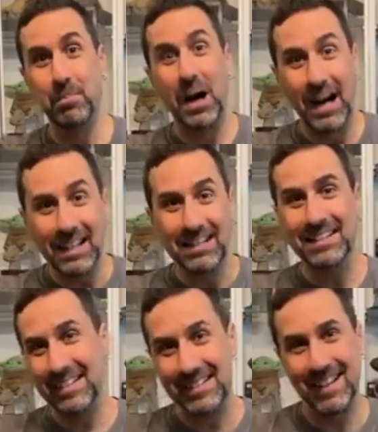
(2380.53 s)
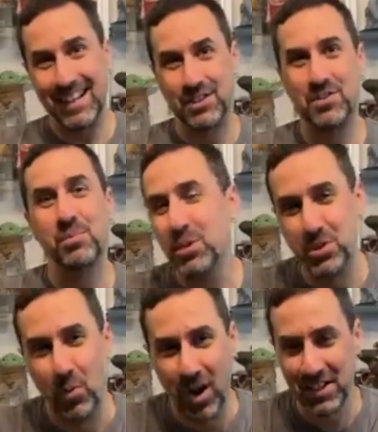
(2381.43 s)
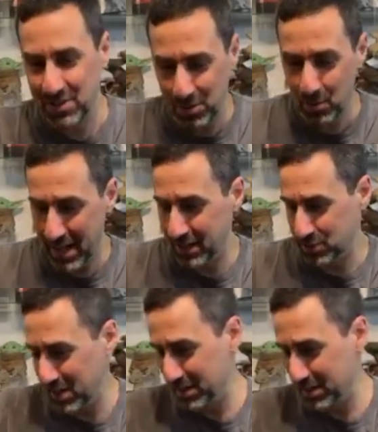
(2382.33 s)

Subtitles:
but It's like, would you want to do wayless?